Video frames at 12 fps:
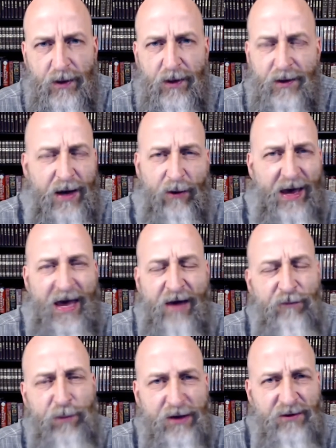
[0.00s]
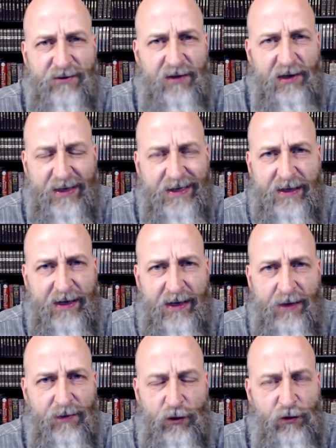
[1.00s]
Now, I have placed the link
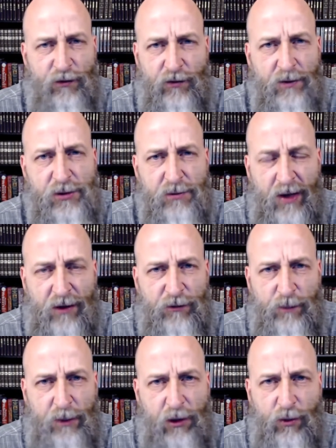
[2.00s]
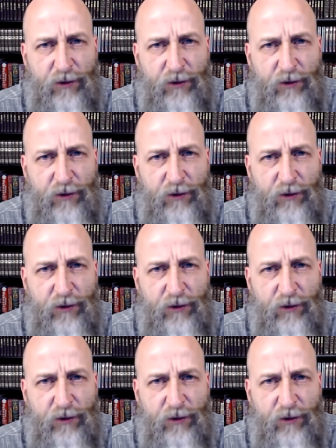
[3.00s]
in the description box below